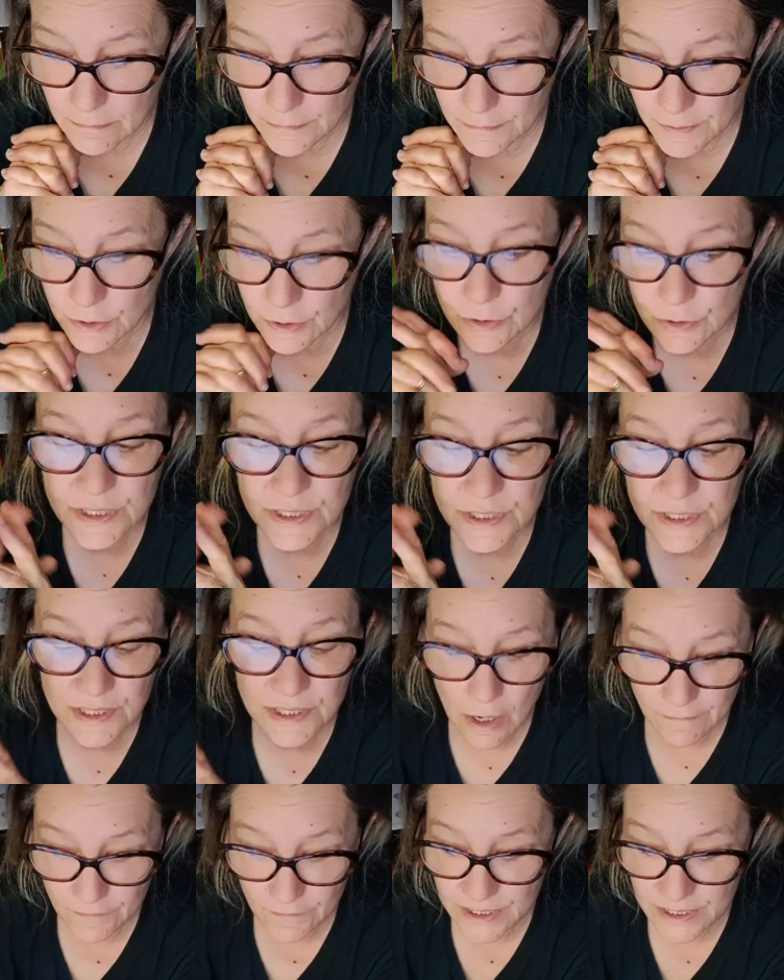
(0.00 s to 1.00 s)
there's this
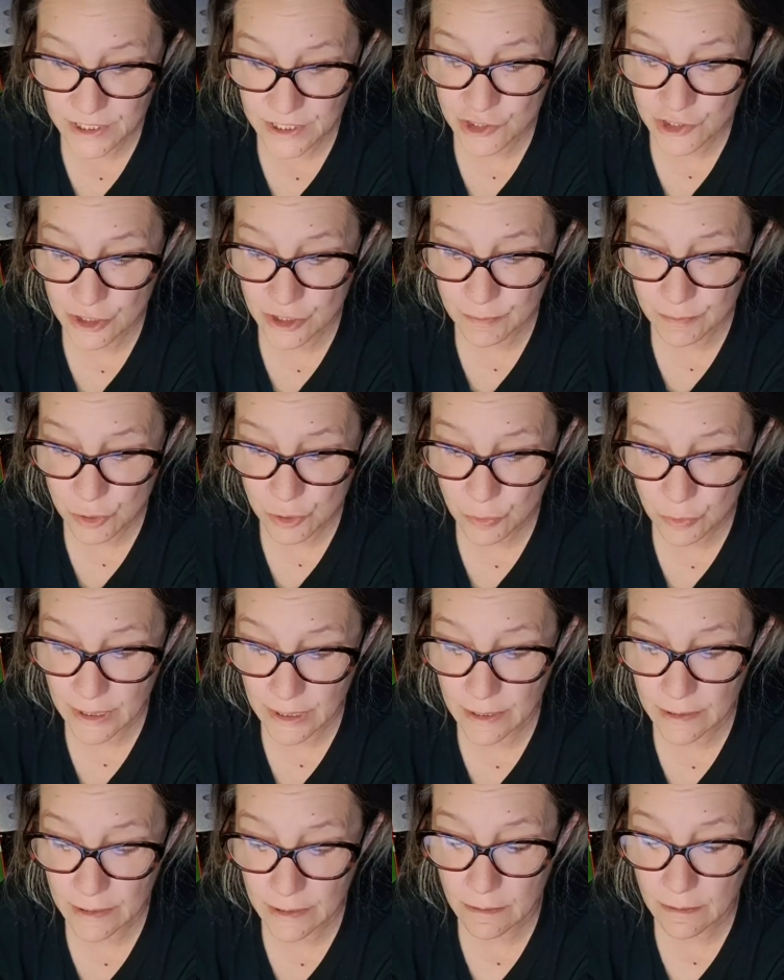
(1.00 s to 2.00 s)
conversation
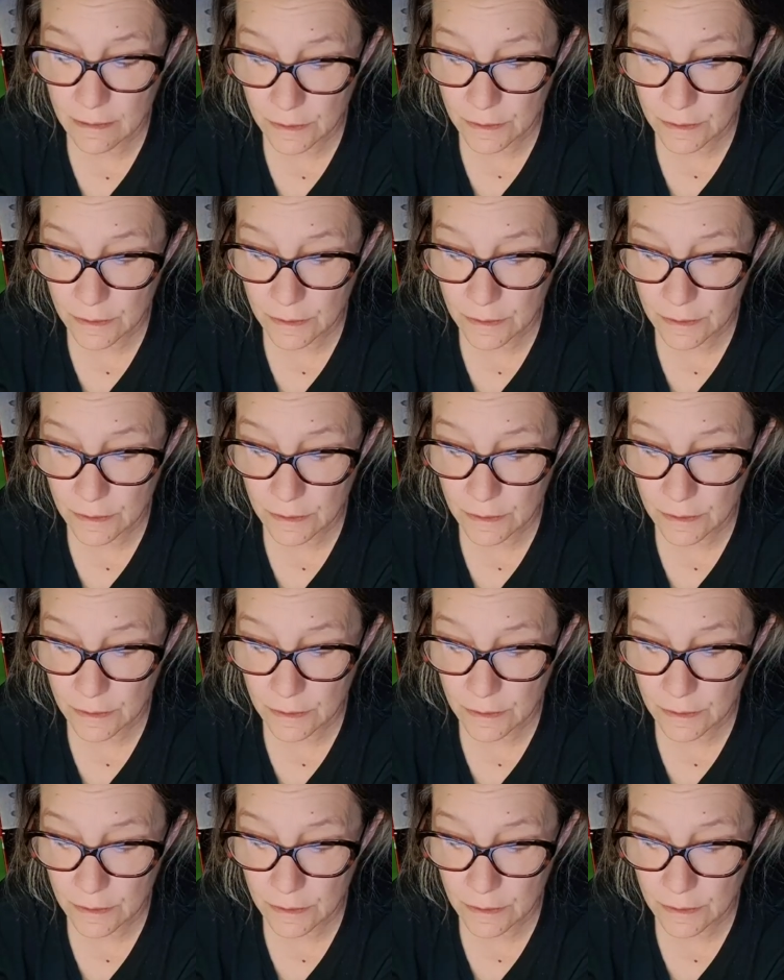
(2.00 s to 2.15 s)
between